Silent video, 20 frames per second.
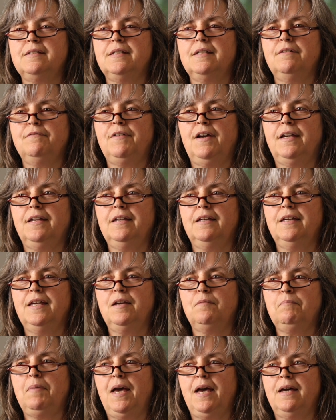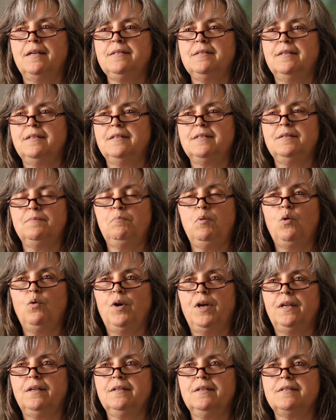see if I can get past this
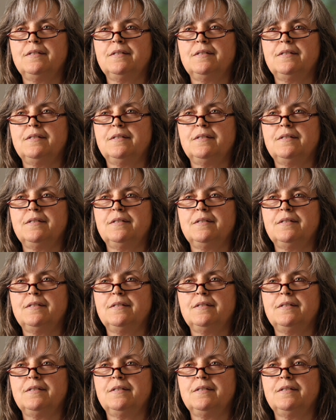point,